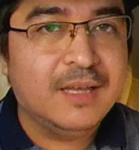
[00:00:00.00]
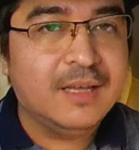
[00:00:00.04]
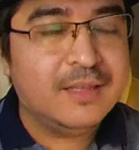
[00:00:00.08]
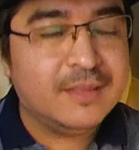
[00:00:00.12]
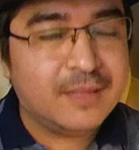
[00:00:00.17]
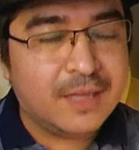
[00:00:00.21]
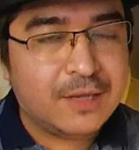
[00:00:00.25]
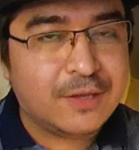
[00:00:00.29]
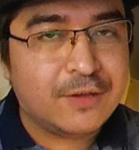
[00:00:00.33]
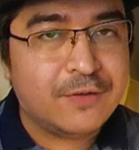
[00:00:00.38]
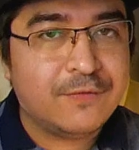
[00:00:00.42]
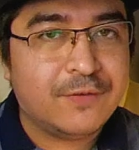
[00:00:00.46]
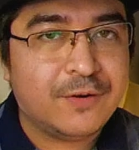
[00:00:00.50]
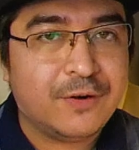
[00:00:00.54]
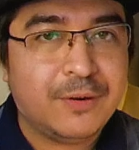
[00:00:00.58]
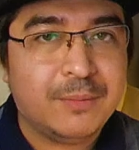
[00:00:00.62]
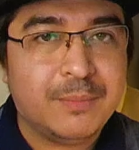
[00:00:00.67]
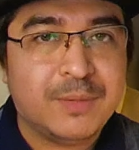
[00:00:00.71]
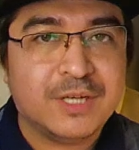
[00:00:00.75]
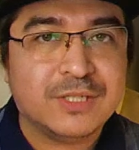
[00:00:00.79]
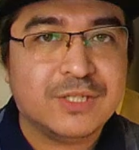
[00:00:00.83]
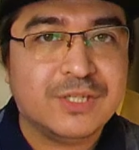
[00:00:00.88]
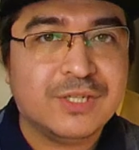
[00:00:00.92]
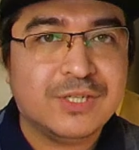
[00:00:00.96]
Thank you very
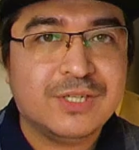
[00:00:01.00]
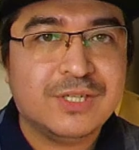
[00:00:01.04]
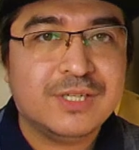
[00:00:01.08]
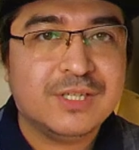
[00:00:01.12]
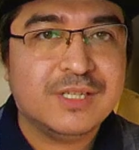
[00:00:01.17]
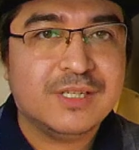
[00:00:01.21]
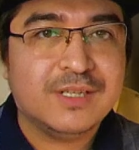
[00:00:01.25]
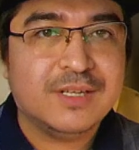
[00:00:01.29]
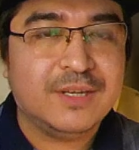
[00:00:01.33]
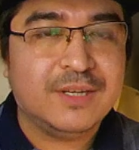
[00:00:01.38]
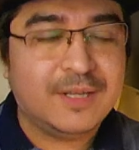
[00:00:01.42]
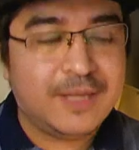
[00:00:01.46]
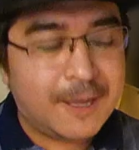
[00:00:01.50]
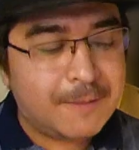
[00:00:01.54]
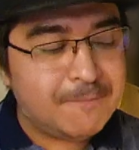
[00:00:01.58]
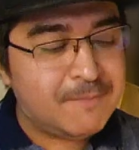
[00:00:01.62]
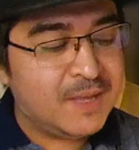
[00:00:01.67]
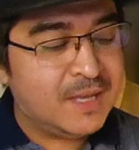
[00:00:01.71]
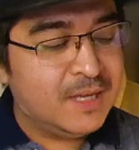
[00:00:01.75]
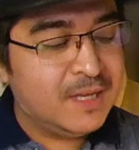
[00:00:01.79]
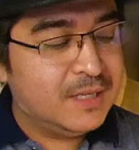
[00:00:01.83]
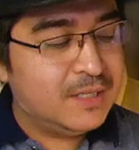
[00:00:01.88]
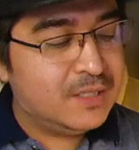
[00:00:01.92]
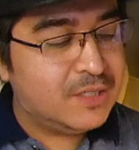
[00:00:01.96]
much. Okay,
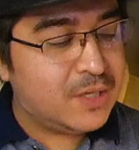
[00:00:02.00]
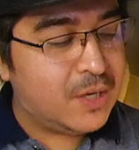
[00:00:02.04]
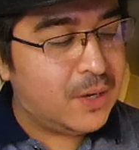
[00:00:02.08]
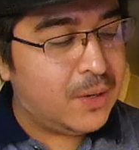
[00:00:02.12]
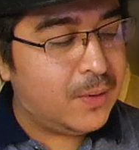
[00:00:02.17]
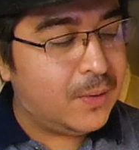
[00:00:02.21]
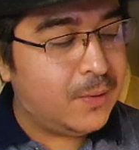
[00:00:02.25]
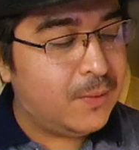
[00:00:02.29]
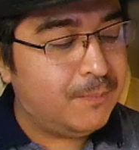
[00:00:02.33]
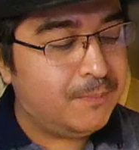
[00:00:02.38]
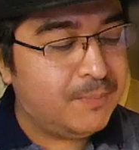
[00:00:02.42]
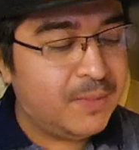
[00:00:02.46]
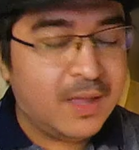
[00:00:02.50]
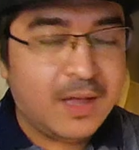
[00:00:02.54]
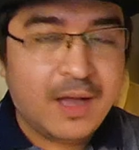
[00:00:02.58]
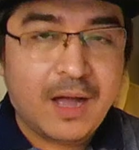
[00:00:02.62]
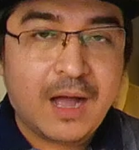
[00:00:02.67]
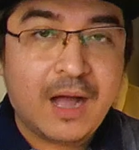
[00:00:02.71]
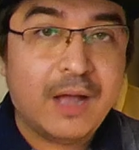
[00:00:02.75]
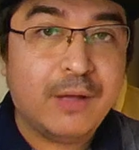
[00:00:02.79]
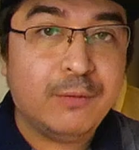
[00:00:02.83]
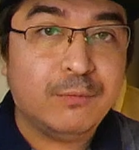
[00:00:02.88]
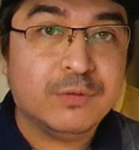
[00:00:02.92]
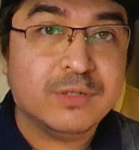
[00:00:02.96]
so
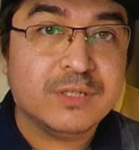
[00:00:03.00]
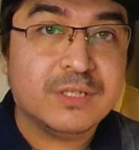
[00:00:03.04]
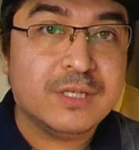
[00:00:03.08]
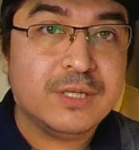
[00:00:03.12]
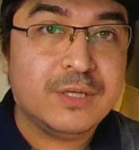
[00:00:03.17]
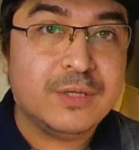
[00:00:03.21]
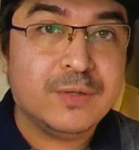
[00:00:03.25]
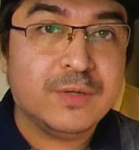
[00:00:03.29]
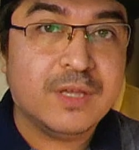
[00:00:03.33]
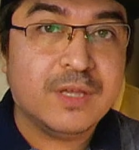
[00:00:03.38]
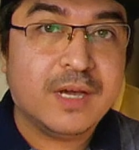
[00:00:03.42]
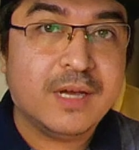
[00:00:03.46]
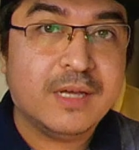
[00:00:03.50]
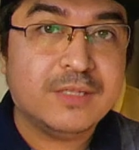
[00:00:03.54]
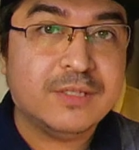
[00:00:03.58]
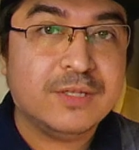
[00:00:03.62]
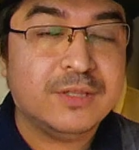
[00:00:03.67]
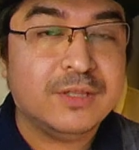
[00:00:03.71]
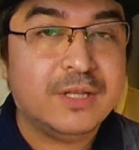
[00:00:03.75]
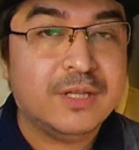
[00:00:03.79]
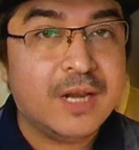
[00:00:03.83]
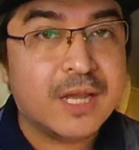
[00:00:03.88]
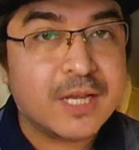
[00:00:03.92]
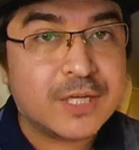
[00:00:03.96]
I will see you guys
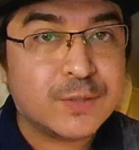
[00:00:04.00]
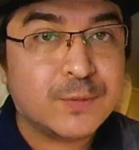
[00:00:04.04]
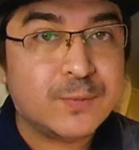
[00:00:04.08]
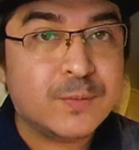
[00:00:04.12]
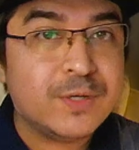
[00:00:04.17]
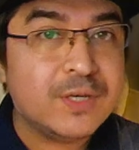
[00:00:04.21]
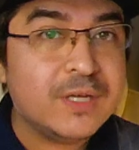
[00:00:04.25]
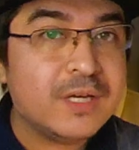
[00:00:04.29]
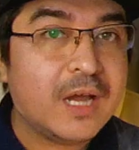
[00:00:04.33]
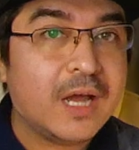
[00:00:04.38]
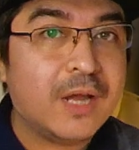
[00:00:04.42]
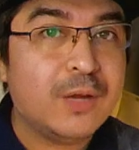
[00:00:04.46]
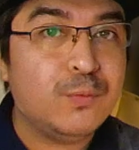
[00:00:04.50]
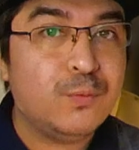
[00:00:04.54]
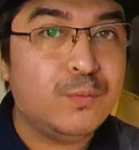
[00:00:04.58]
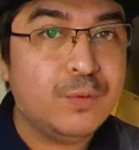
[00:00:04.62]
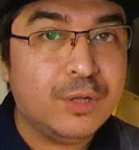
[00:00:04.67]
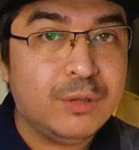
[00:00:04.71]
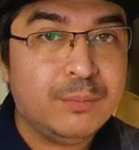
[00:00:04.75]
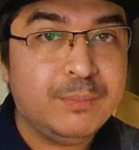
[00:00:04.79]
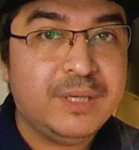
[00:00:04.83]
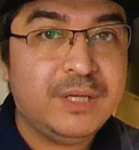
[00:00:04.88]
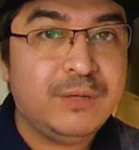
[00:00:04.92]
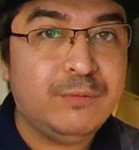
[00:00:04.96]
on the next one. I
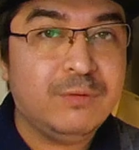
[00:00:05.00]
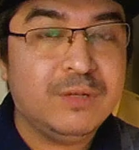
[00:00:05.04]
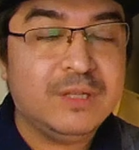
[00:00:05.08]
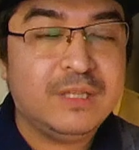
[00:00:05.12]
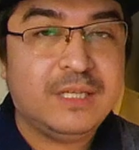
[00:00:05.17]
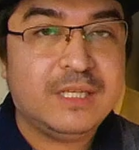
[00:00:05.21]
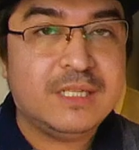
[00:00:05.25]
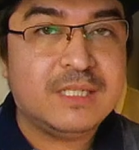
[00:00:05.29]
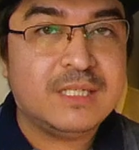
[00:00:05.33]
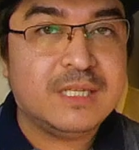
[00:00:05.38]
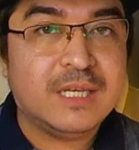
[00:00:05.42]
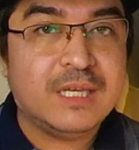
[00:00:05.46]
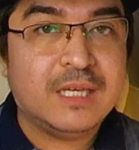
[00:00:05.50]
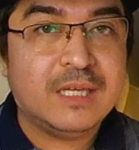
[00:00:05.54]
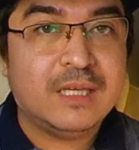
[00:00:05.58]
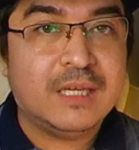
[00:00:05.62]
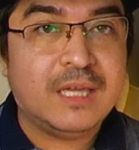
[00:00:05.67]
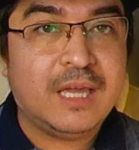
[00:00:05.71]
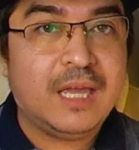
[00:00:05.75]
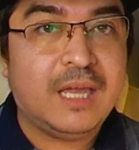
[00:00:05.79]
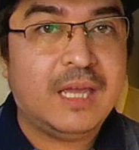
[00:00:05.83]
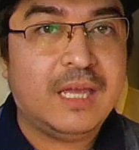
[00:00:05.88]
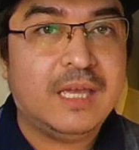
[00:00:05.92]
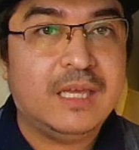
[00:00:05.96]
will be releasing
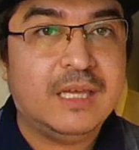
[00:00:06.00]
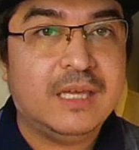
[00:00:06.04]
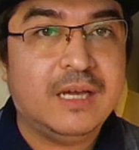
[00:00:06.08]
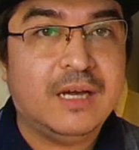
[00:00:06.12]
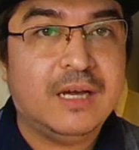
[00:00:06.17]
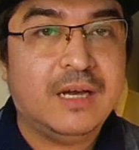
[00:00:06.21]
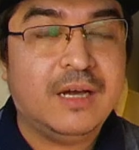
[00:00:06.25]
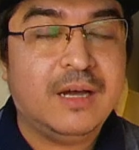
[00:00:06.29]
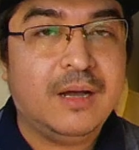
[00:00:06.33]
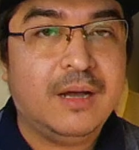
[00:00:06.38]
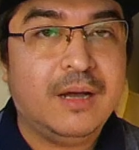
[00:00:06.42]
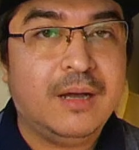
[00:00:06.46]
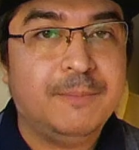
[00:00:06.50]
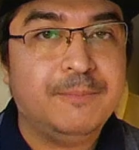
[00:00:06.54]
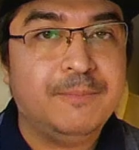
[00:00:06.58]
a